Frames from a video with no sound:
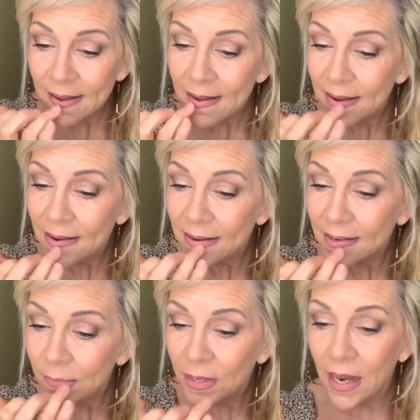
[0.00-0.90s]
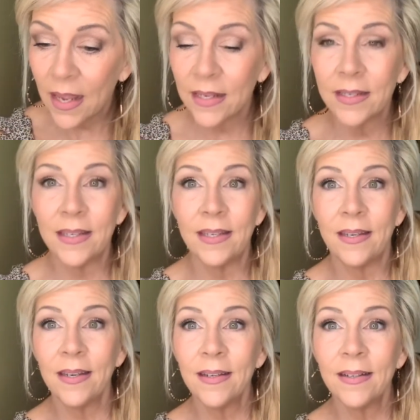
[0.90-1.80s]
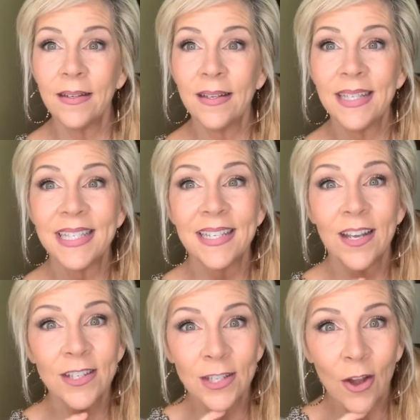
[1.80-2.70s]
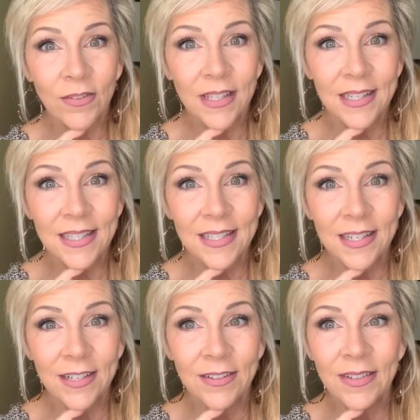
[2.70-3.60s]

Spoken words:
And you're going to be like, yeah, see how soft it is now?